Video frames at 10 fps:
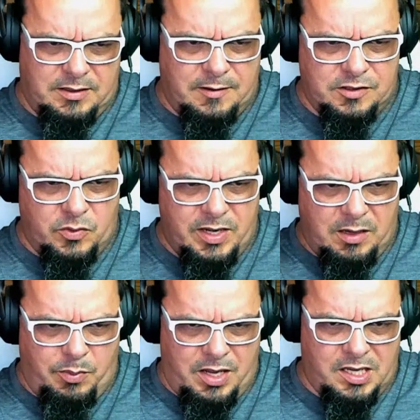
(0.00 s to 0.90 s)
There's a wiki
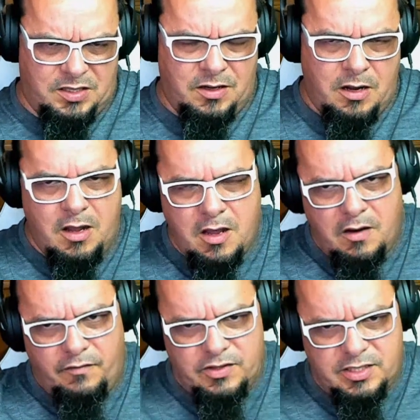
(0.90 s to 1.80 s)
page
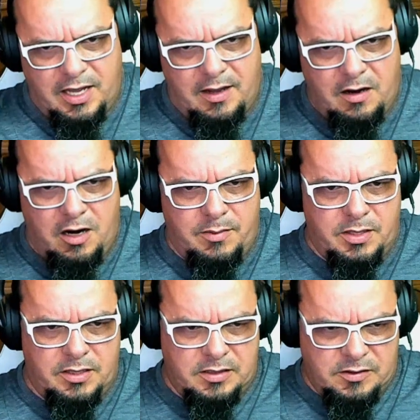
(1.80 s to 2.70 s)
for Sky
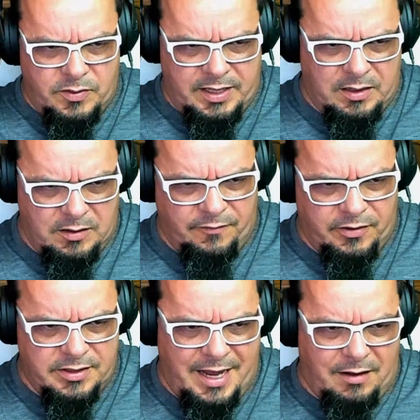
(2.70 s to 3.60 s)
Harbor. There's a wiki
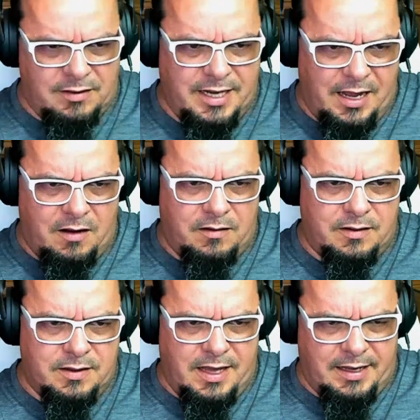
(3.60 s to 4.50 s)
for downtown
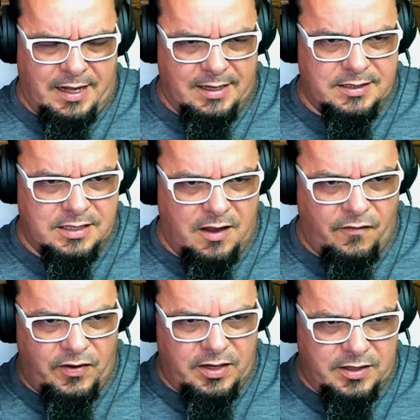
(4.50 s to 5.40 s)
and that kind of stuff. And